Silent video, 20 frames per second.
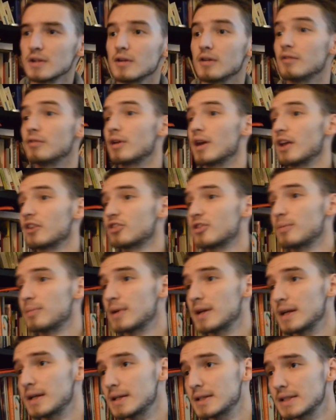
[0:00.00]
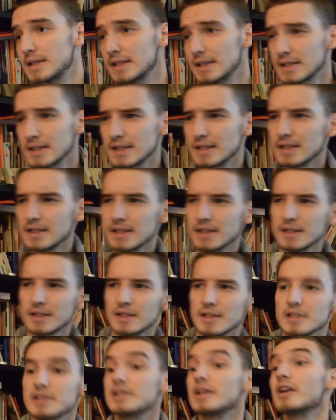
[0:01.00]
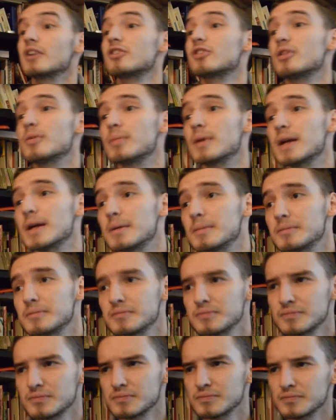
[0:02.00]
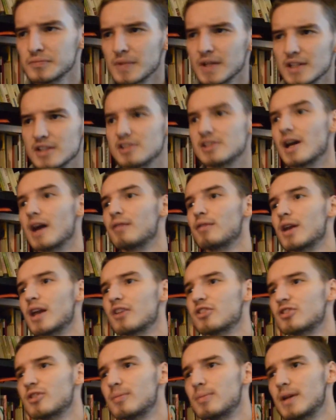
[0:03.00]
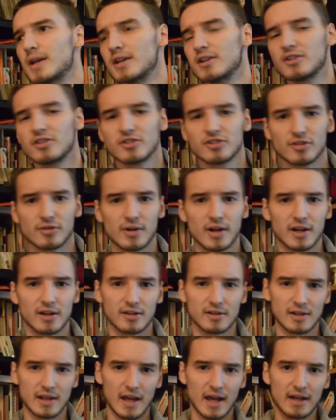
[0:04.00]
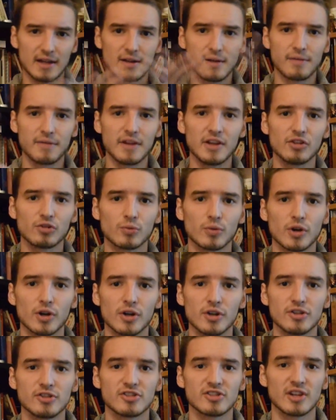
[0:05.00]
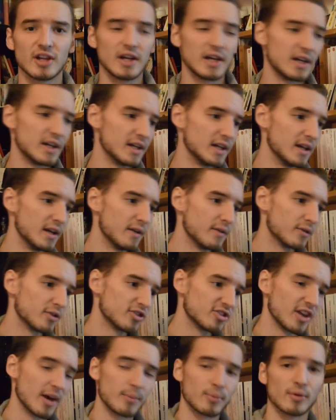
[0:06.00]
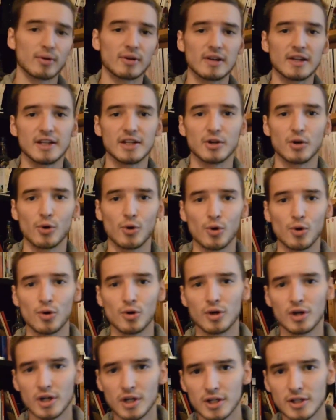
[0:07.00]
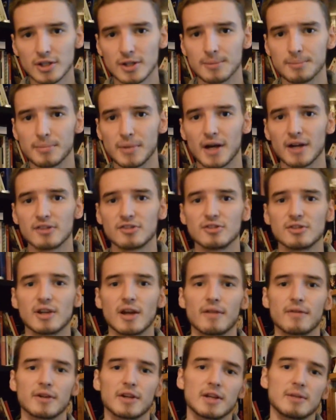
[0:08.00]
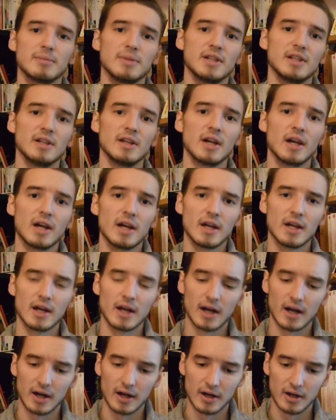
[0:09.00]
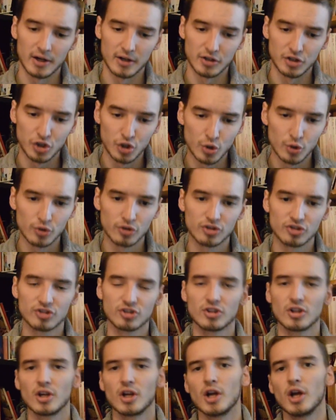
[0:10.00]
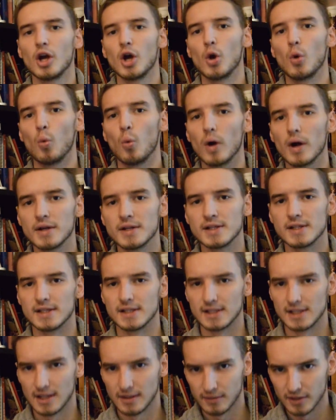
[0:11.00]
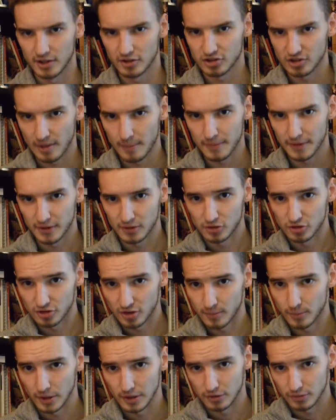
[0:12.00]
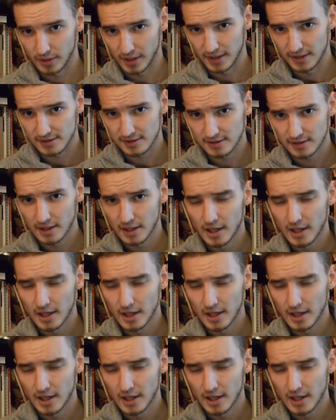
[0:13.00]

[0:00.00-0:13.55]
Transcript: voilà s'il te plaît, tiens s'il te plaît, tiens voilà s'il te plaît. So right, any of these words, either separately or combined together, can be used when giving something to someone, right?